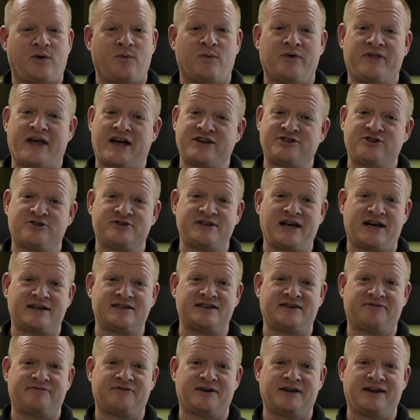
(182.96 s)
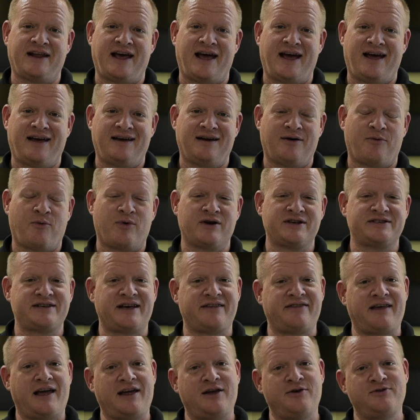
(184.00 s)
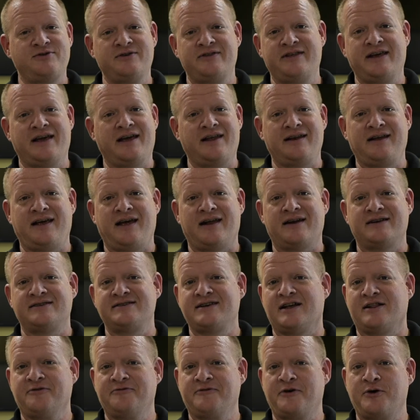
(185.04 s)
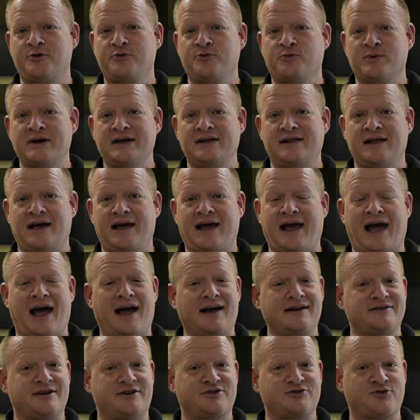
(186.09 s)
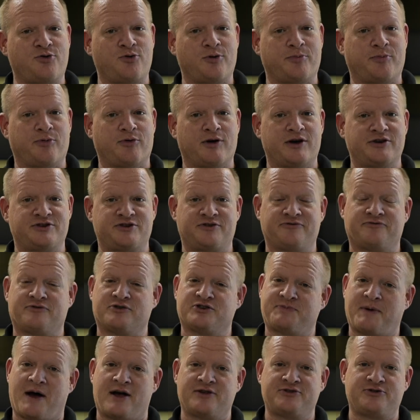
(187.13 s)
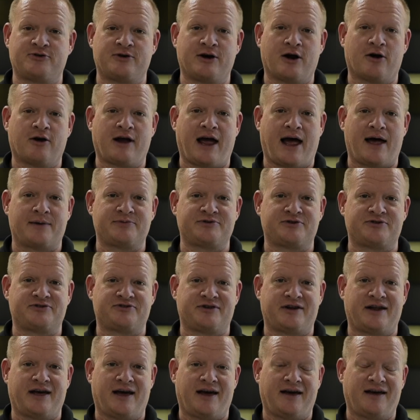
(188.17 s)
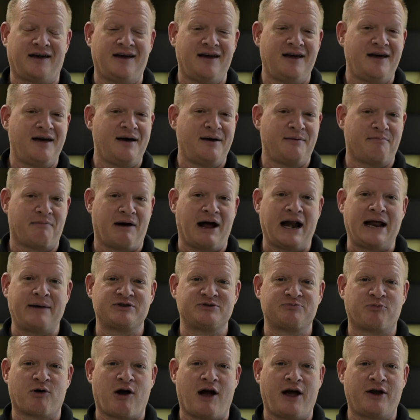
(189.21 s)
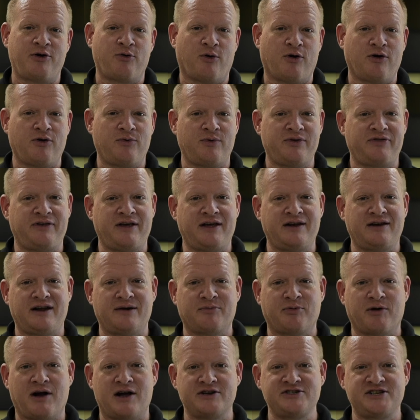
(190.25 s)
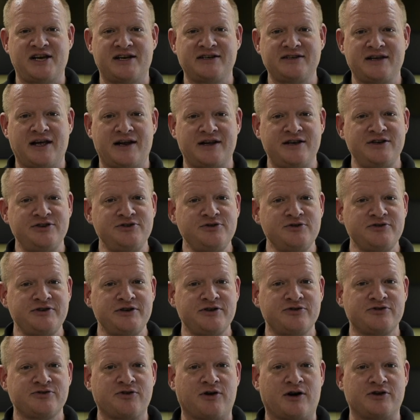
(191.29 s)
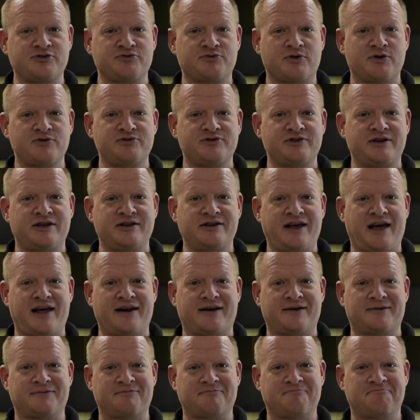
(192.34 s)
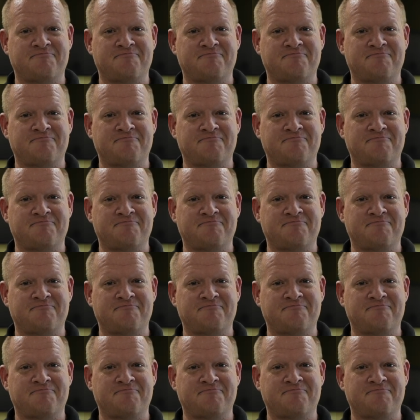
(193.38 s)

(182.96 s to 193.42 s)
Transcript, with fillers: Well, that's your tech tip for today. I want to say thank you to the Indiana Telephone Relay Access Corporation for sponsoring our captions today. My name is Brian Norton with the Indata Project at Easter Seals Crossroads in Indiana.